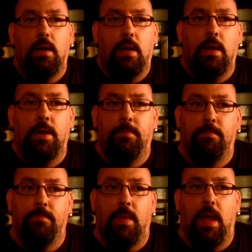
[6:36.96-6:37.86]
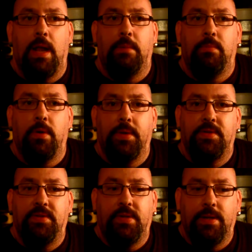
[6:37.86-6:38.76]
and I'm going
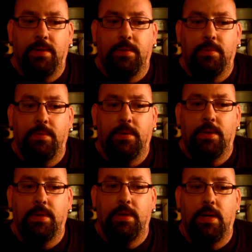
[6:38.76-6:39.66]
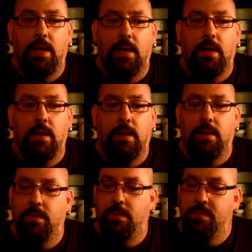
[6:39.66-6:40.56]
to do
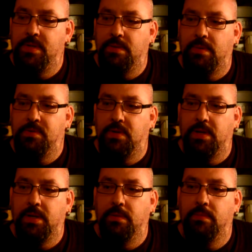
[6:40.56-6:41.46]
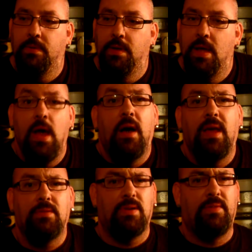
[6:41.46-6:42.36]
what was the other one I was going to do? Oh
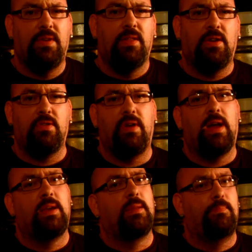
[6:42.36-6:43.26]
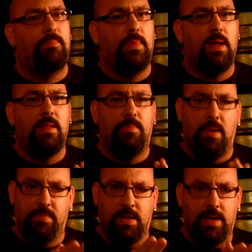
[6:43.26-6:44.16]
yeah, I was going to have another crack of the
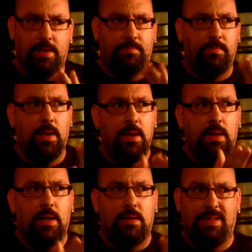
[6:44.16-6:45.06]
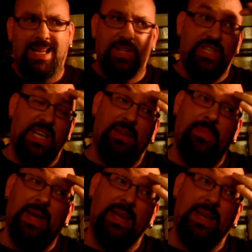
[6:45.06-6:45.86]
pumpkin ale. Now last year I